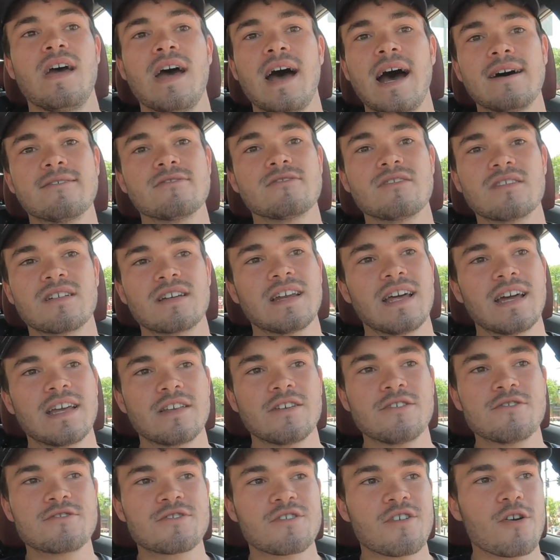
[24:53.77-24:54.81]
I was looking at
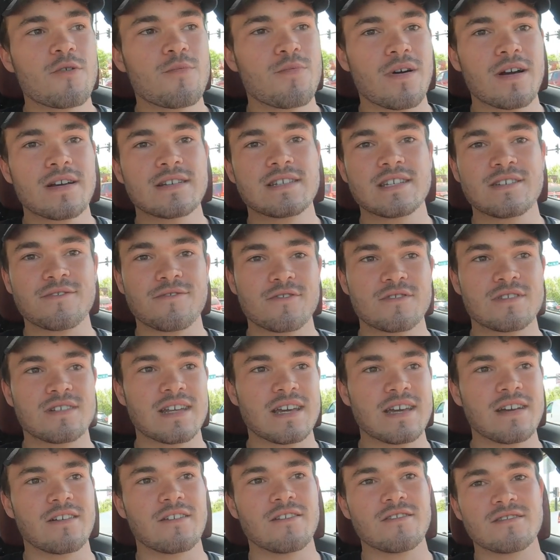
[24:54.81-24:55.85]
used car prices for
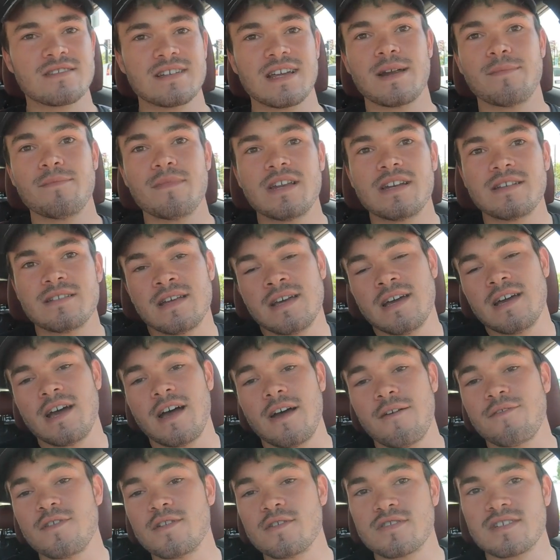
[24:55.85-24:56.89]
Stingers, and I'm in
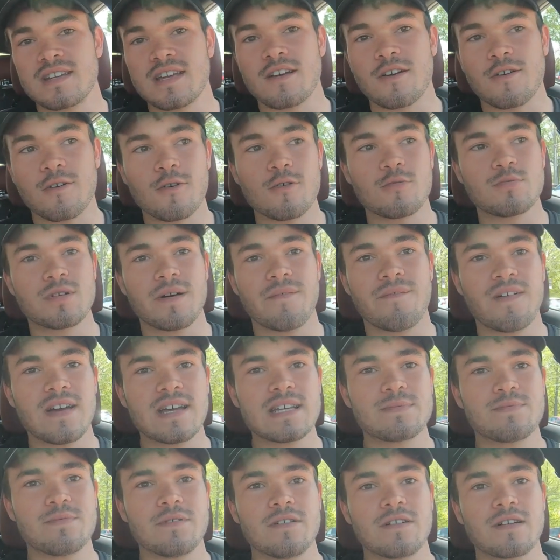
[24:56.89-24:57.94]
a few Stinger groups on
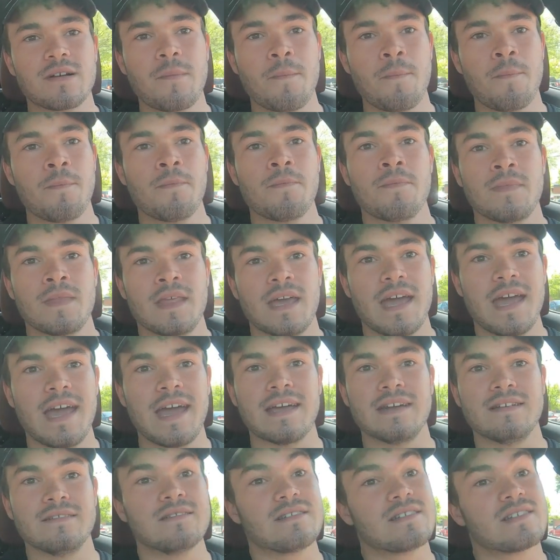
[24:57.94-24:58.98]
Facebook,
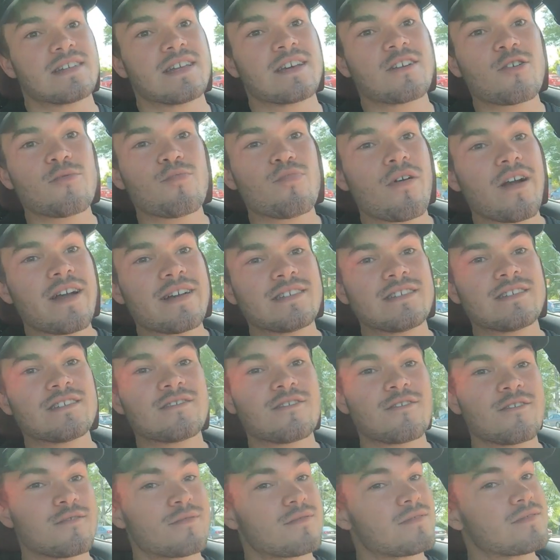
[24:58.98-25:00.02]
and Stinger prices
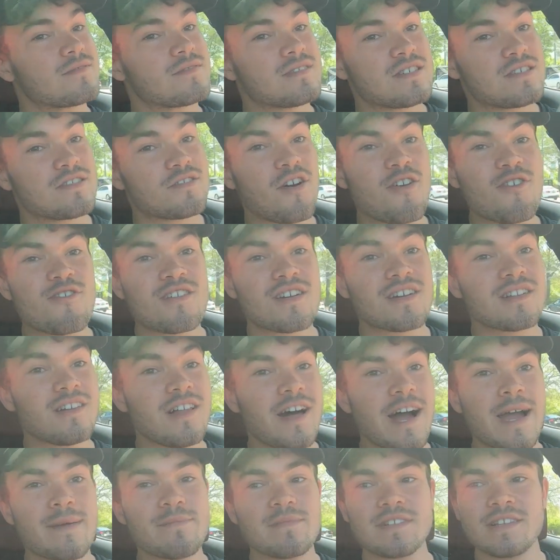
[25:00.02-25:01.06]
are starting to
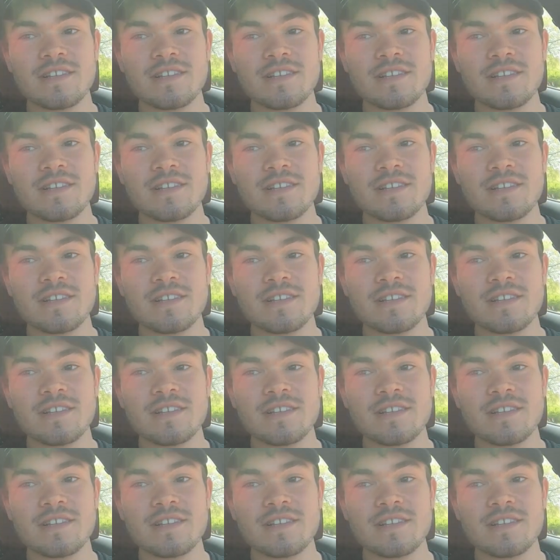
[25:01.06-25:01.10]
climb a